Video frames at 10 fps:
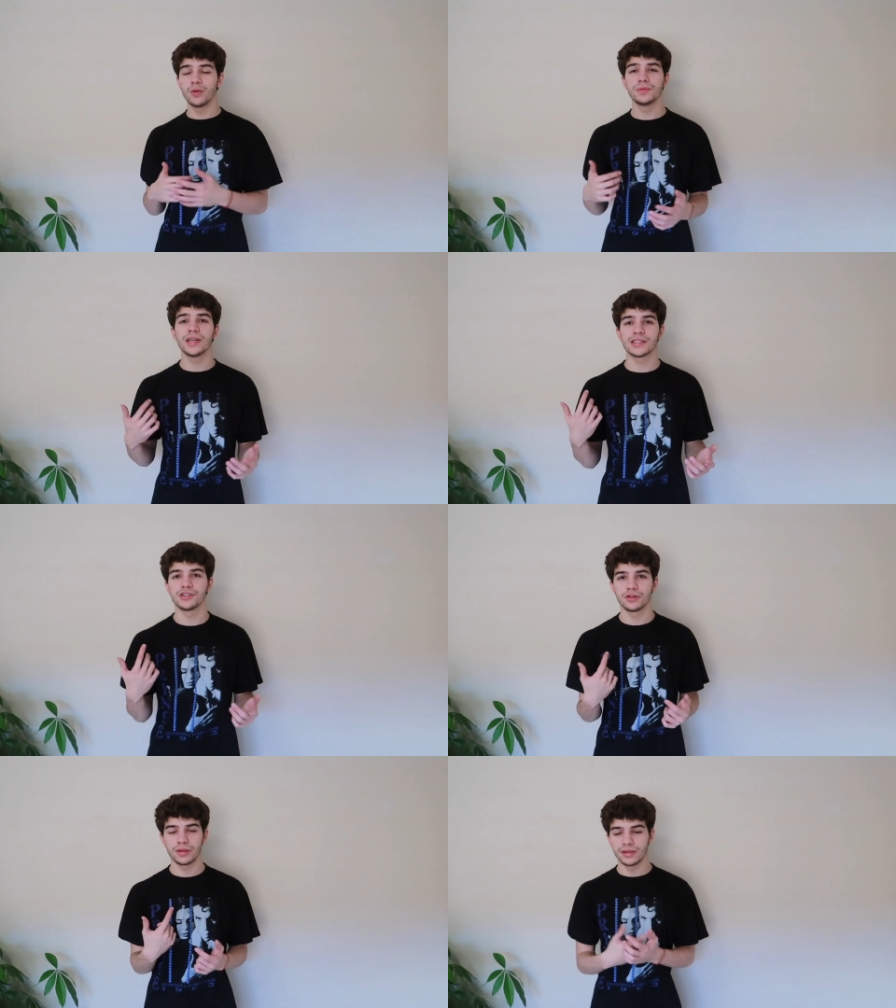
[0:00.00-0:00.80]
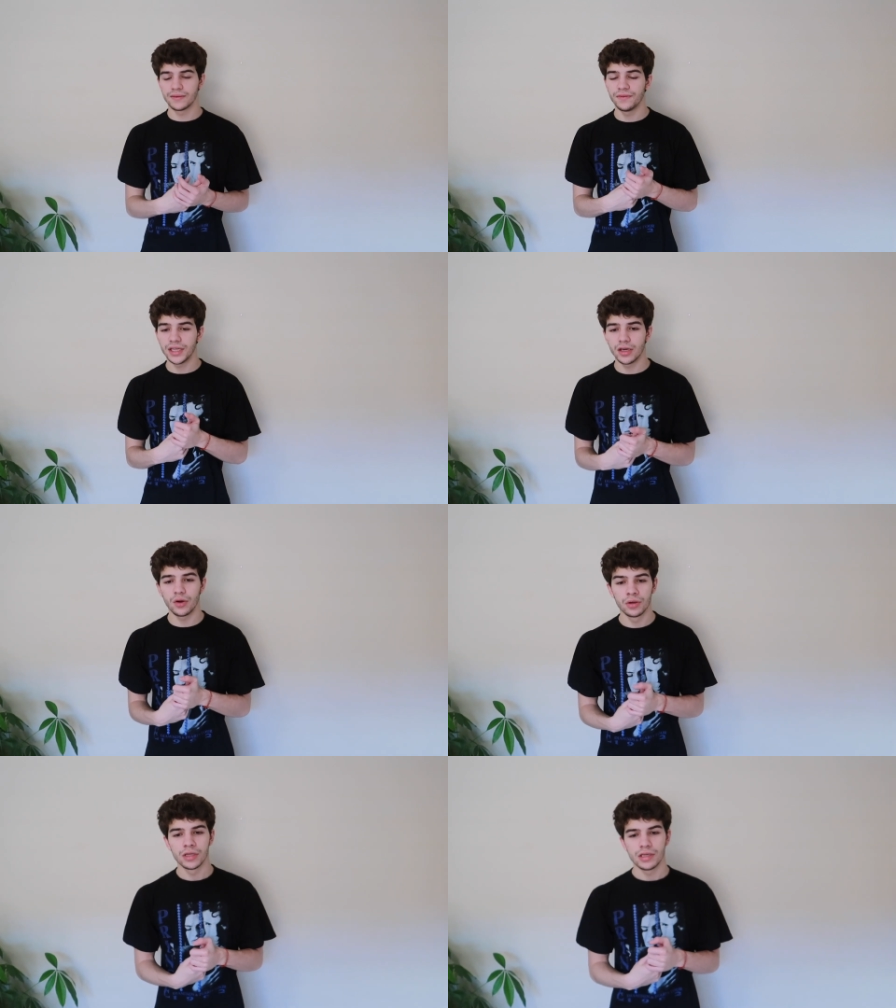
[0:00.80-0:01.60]
I hope you guys enjoyed this
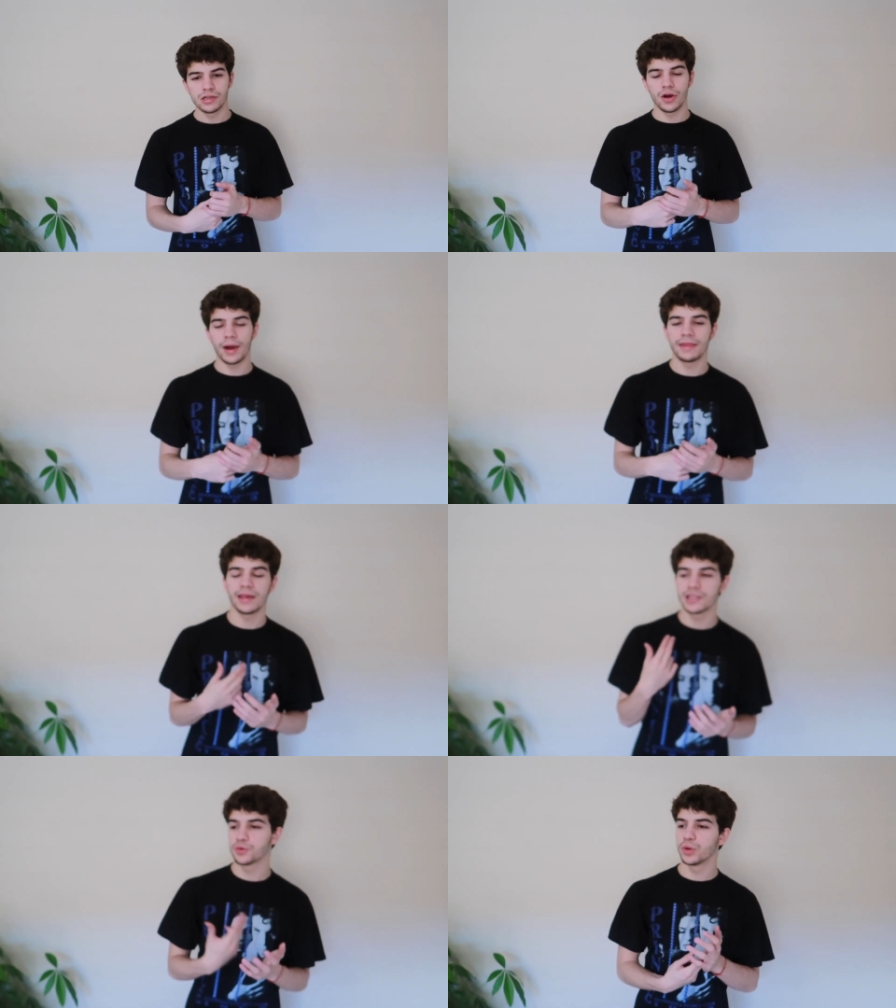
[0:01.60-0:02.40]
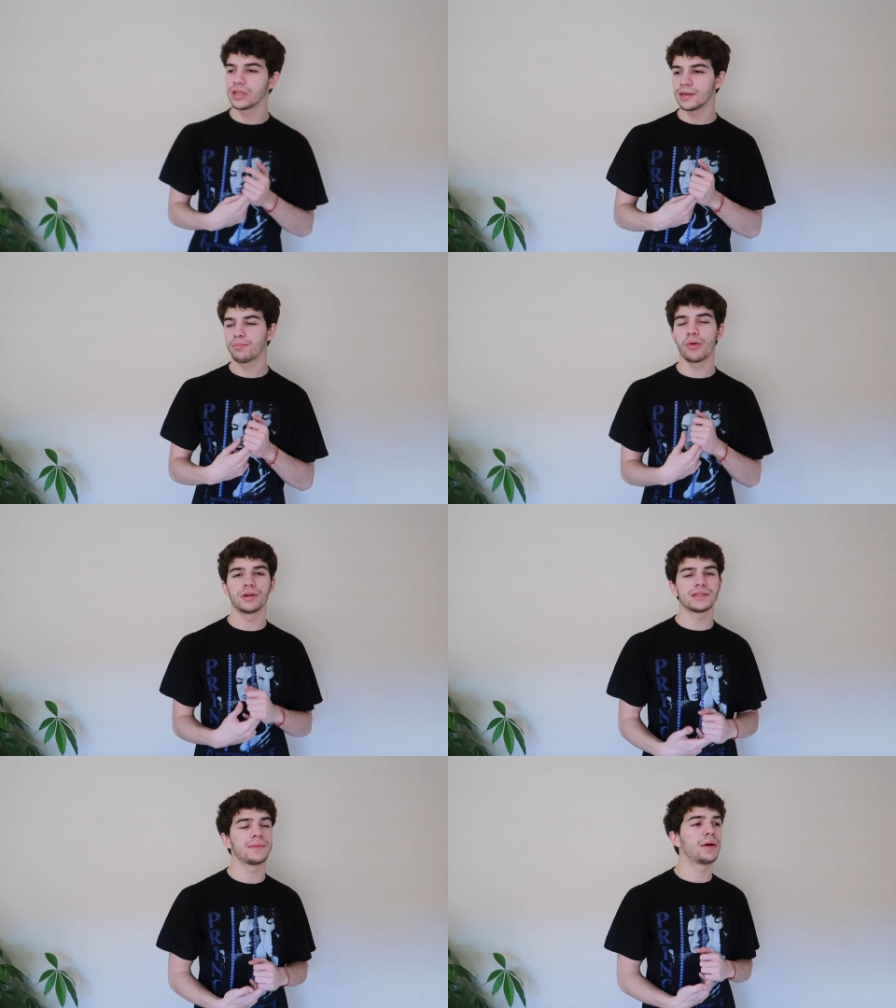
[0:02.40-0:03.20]
video. You know, I think it's really
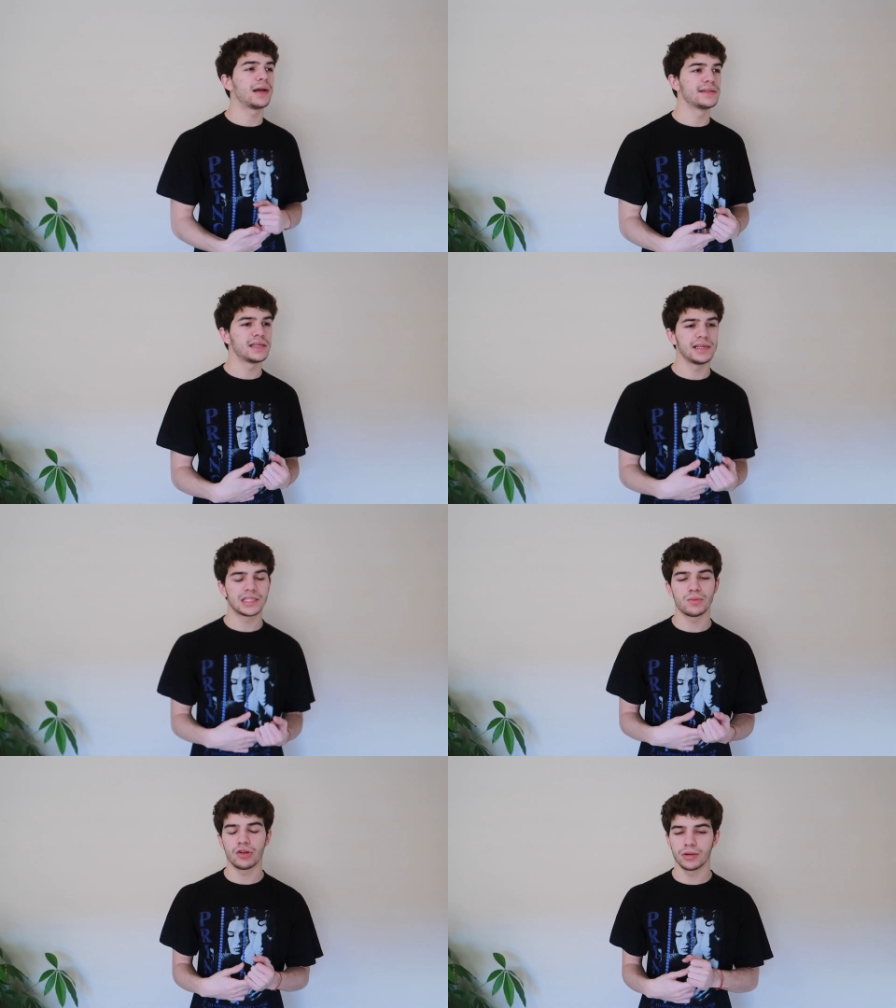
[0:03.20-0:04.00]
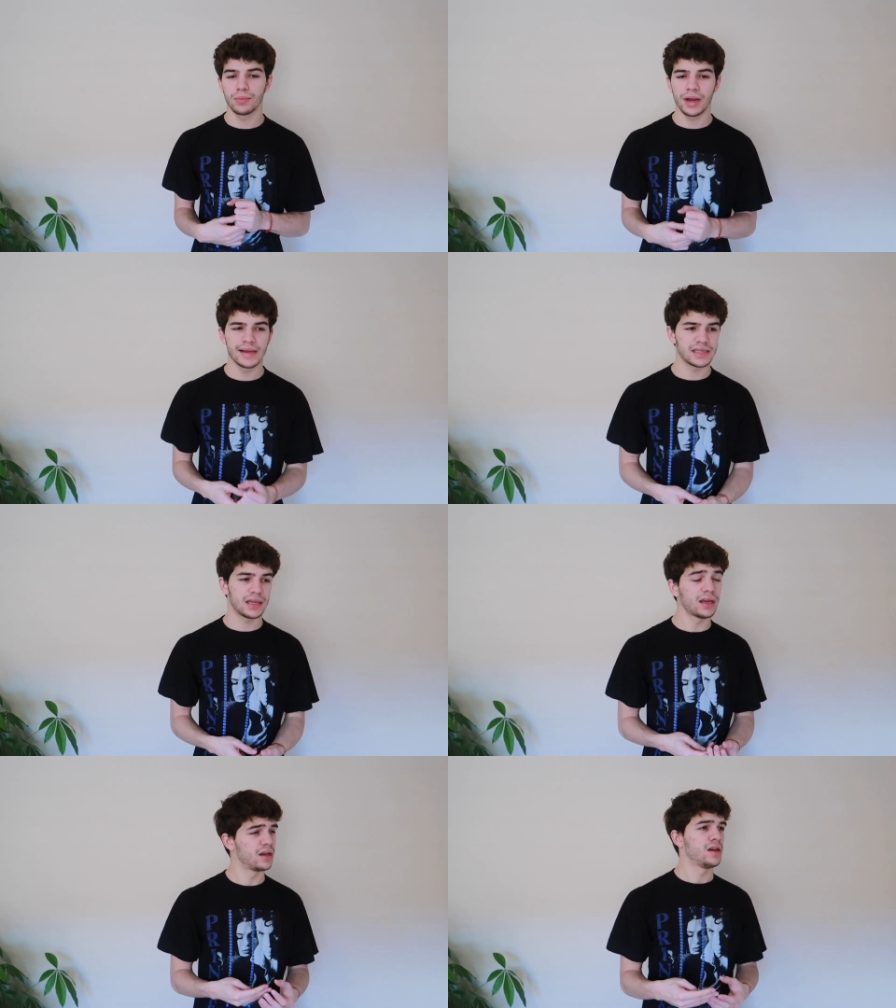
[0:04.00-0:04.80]
important to buy into these smaller brands. I
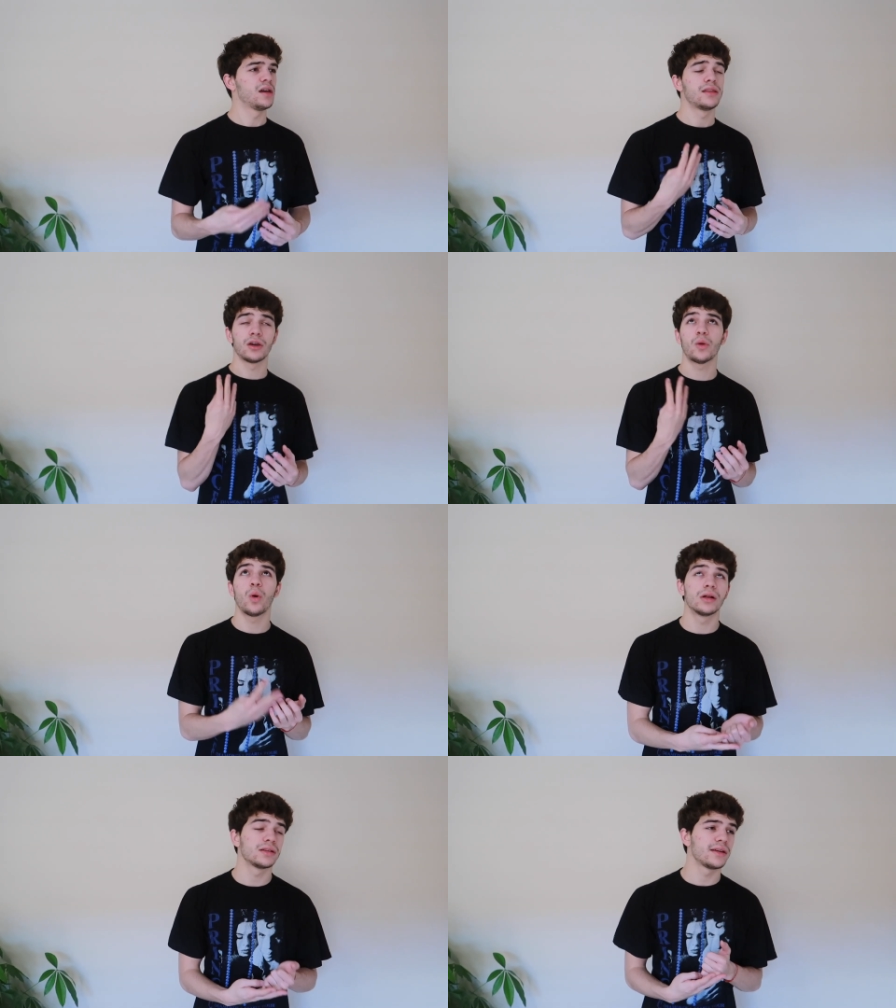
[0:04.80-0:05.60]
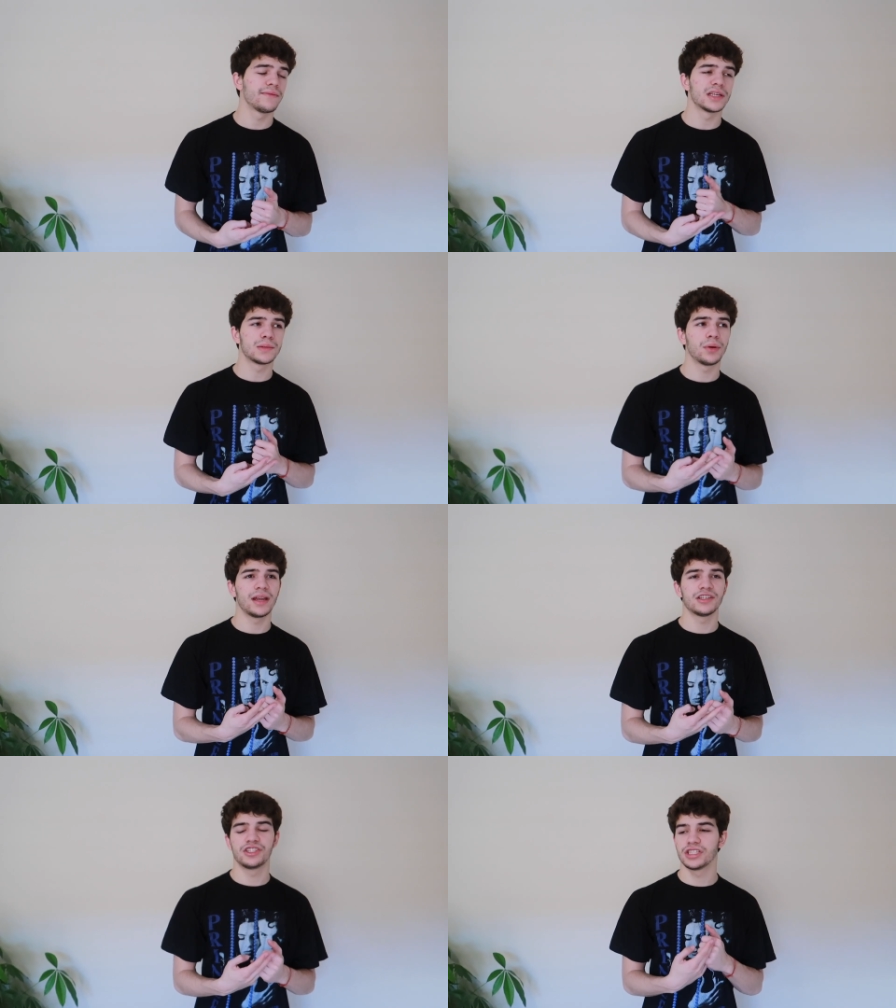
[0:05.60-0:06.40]
think the quality of this
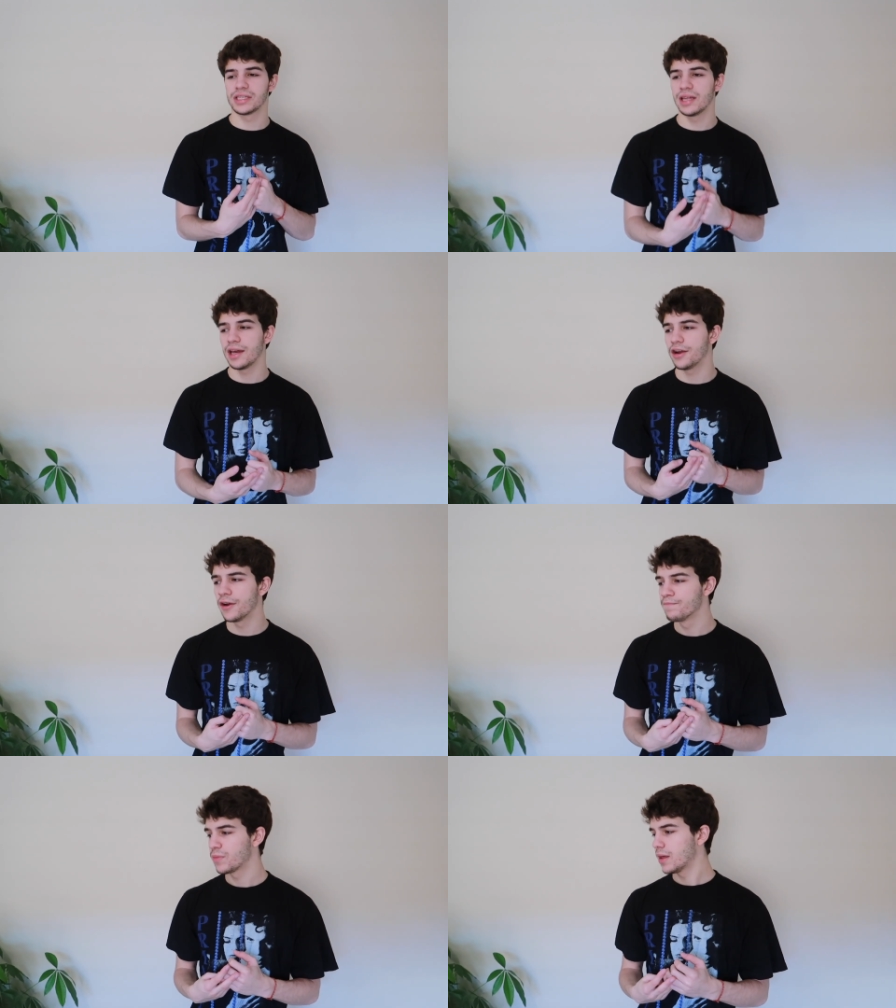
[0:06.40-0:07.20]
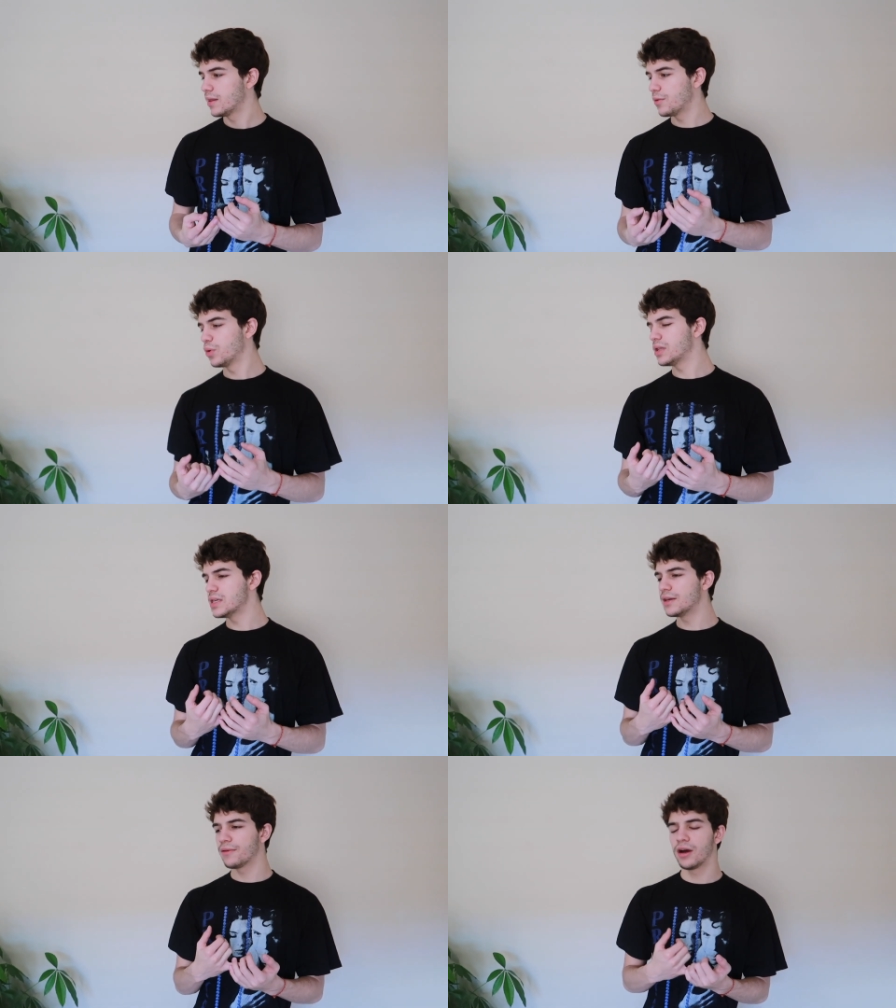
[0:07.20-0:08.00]
brand is just there. They
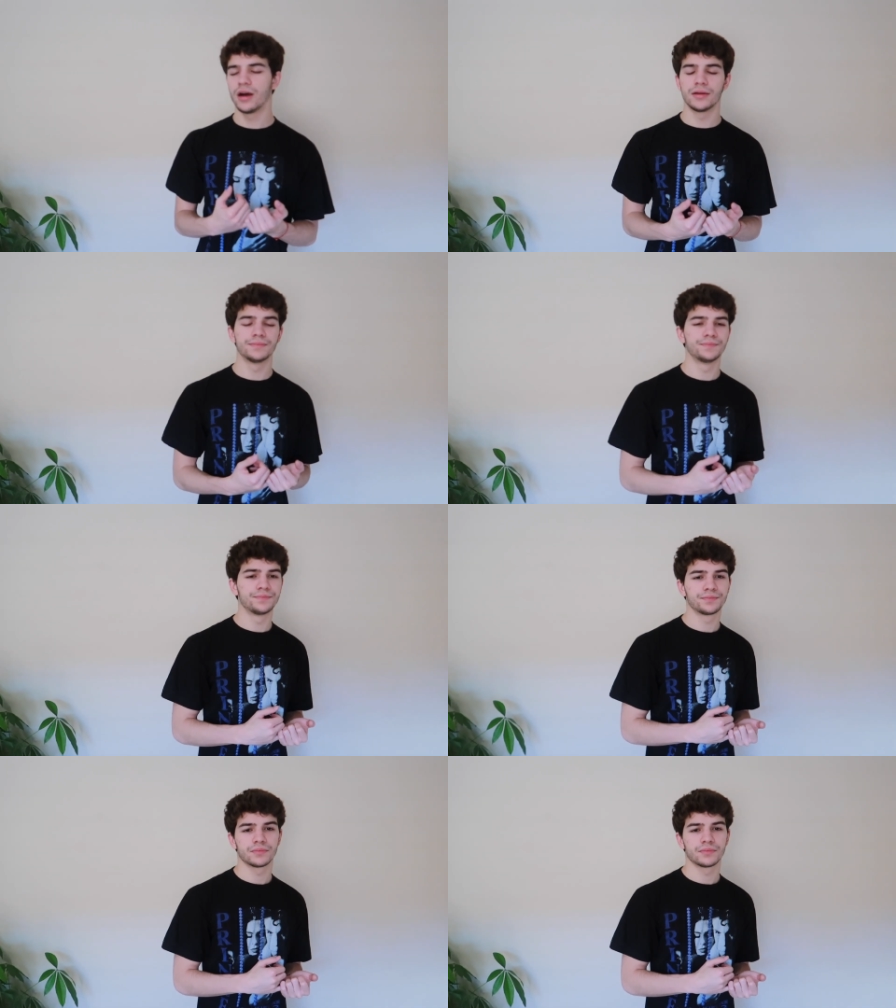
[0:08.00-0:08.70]
really, um,